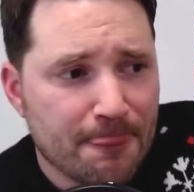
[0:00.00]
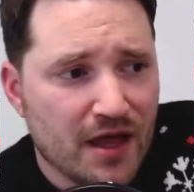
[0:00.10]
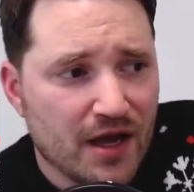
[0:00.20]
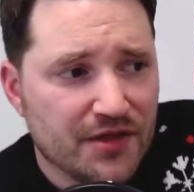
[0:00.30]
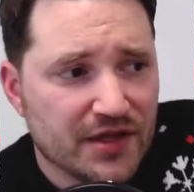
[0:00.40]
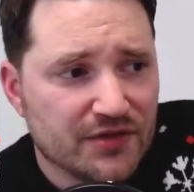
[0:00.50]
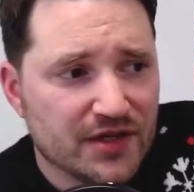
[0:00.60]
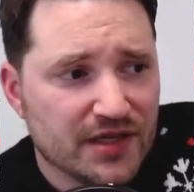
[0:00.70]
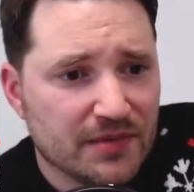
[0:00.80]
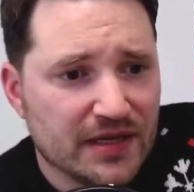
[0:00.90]
I think that
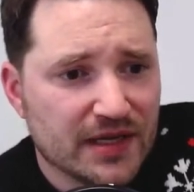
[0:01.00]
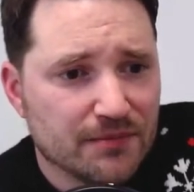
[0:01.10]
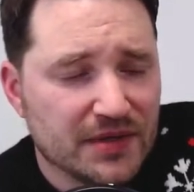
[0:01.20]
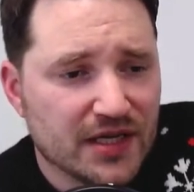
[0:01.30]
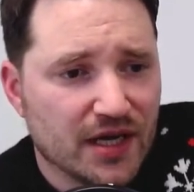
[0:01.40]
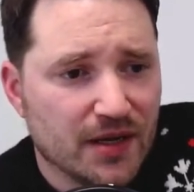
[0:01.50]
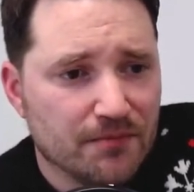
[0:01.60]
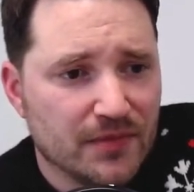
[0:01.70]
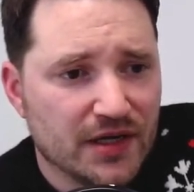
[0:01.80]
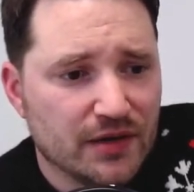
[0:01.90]
it can
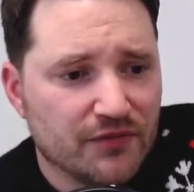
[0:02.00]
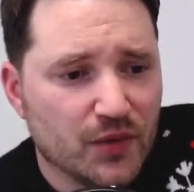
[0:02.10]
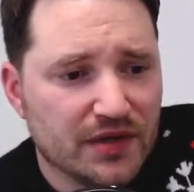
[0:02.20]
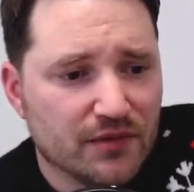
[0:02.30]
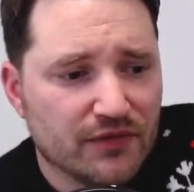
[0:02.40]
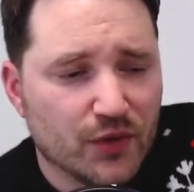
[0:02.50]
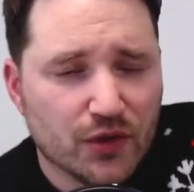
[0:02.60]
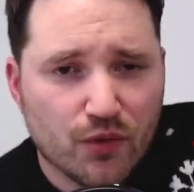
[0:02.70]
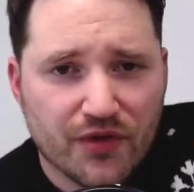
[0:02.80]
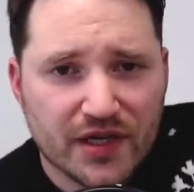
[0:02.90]
become, and if we
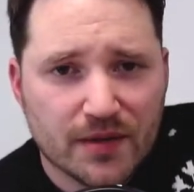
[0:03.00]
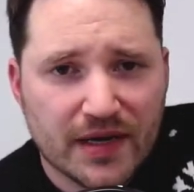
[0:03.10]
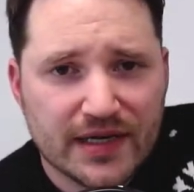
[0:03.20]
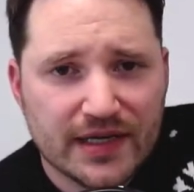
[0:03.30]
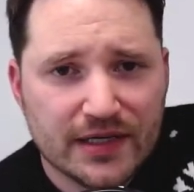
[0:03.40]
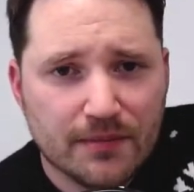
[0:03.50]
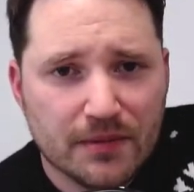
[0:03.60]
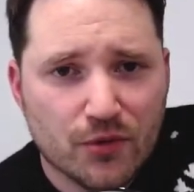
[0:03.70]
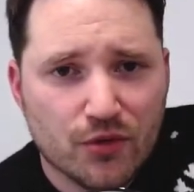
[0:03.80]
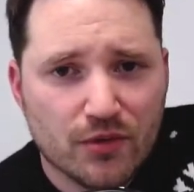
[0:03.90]
all think about it a little bit
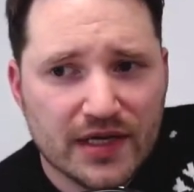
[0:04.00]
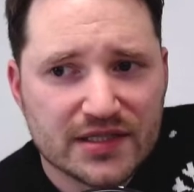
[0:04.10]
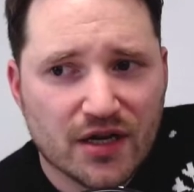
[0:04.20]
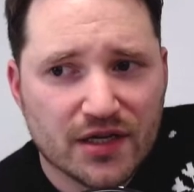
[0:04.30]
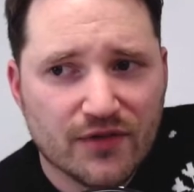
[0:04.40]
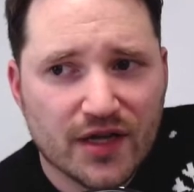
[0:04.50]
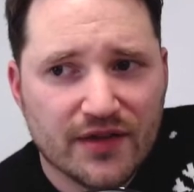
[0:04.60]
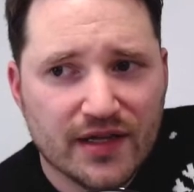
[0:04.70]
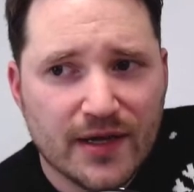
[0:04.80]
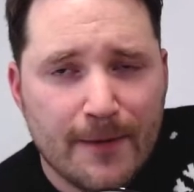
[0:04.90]
more, it's kind of like
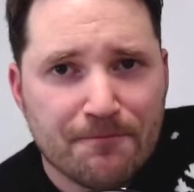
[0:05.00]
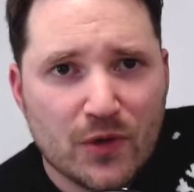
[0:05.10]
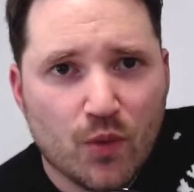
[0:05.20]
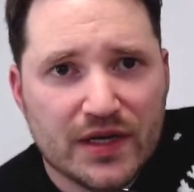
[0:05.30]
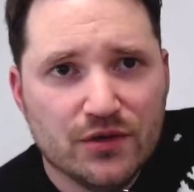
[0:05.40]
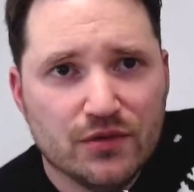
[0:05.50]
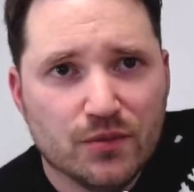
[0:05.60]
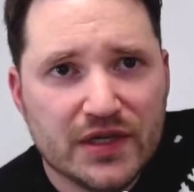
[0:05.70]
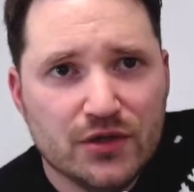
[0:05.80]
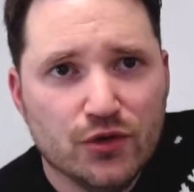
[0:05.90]
when
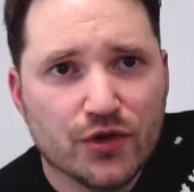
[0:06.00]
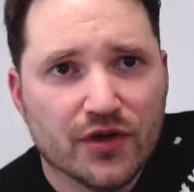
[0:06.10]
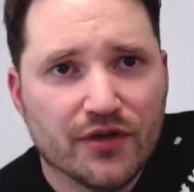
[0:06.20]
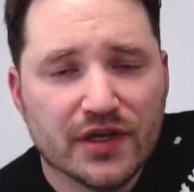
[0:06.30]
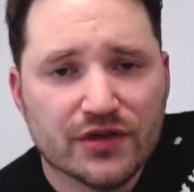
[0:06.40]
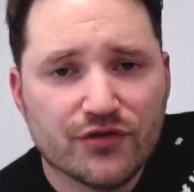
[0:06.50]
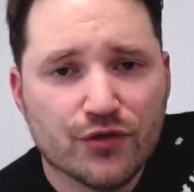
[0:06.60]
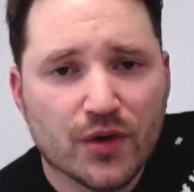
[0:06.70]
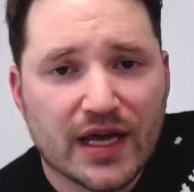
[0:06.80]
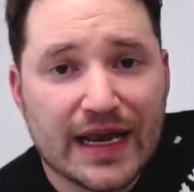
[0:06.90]
you look at things
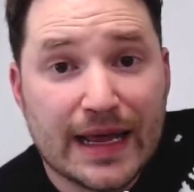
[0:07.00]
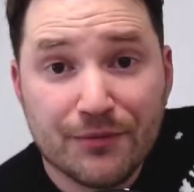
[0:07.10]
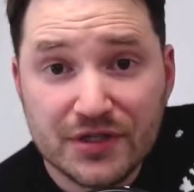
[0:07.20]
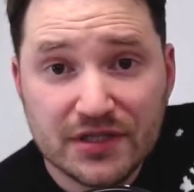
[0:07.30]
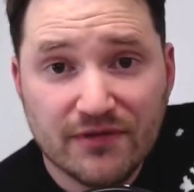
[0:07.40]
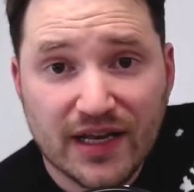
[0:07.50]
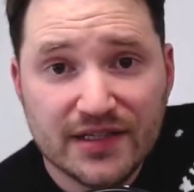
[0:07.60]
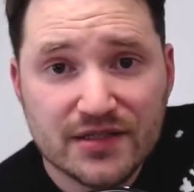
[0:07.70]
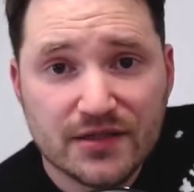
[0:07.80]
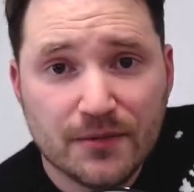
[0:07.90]
through a collaborative
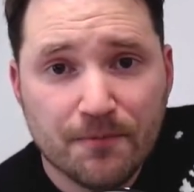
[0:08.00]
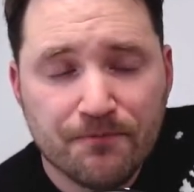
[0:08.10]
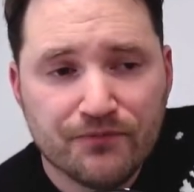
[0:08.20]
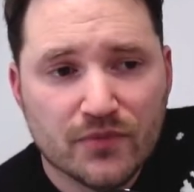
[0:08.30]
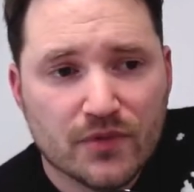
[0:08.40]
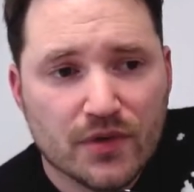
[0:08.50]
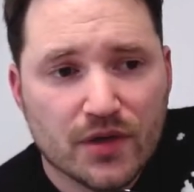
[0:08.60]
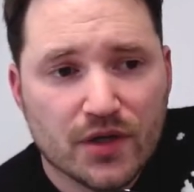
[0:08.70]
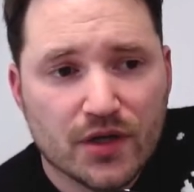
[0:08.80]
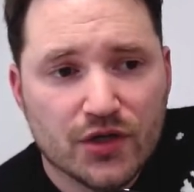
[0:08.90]
lens,
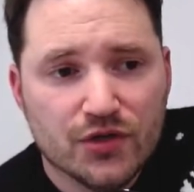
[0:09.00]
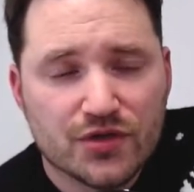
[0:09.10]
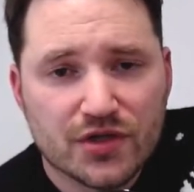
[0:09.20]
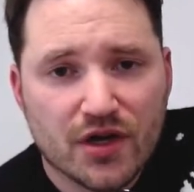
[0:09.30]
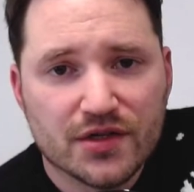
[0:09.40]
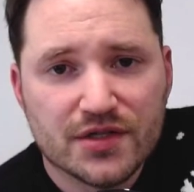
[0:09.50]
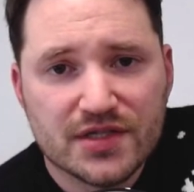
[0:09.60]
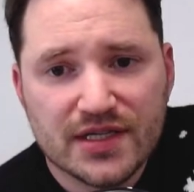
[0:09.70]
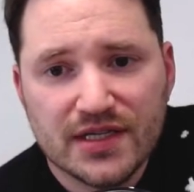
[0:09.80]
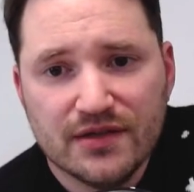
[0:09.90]
you start to
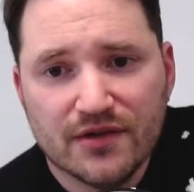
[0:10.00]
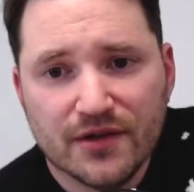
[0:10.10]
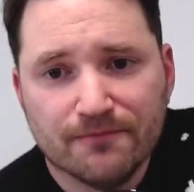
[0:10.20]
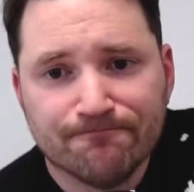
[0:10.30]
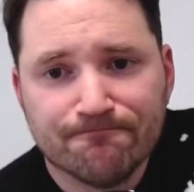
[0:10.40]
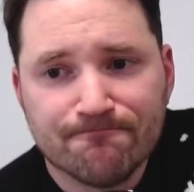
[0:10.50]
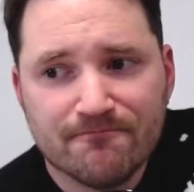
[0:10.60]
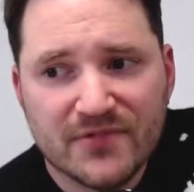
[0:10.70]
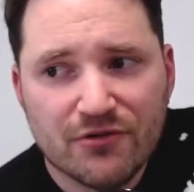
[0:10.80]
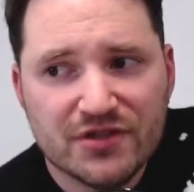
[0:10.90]
see that
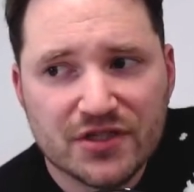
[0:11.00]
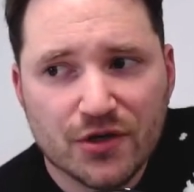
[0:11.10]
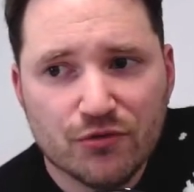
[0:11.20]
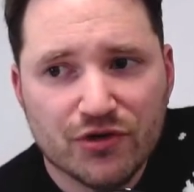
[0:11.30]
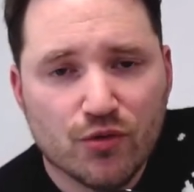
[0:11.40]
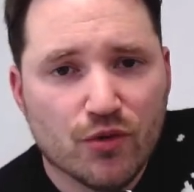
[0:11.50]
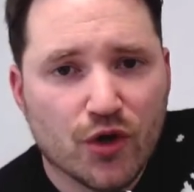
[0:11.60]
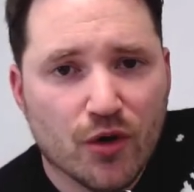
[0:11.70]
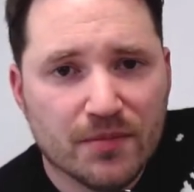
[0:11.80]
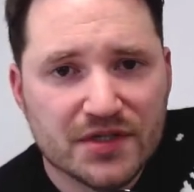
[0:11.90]
there is no real
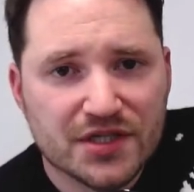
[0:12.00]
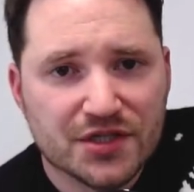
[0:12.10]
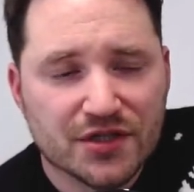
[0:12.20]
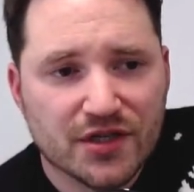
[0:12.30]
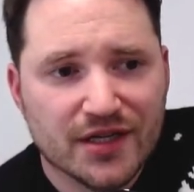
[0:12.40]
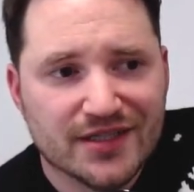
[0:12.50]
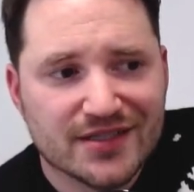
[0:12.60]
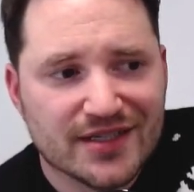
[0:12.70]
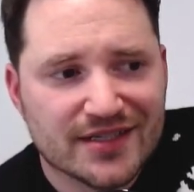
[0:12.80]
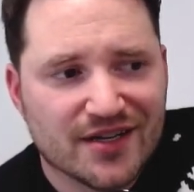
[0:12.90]
competition, and
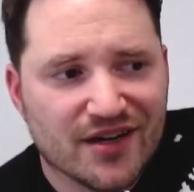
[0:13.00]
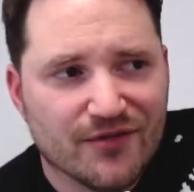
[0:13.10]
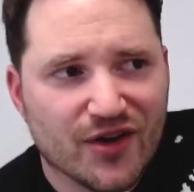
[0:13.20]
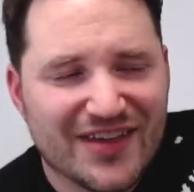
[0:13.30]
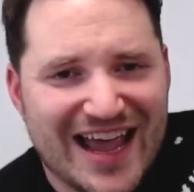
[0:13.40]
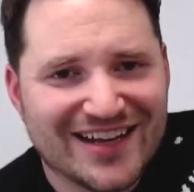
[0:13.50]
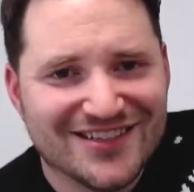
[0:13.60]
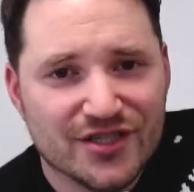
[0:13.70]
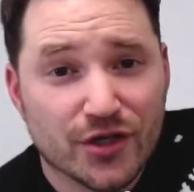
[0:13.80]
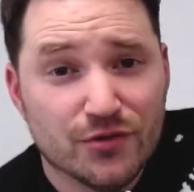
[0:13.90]
it's kind of like the
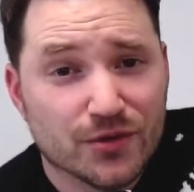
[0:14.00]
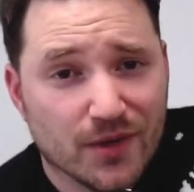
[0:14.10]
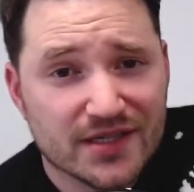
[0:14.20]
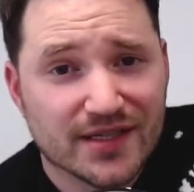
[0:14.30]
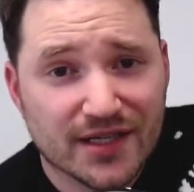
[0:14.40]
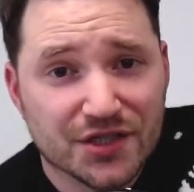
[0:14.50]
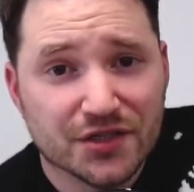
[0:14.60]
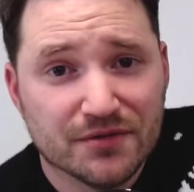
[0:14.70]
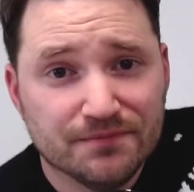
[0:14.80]
antidote to isolation.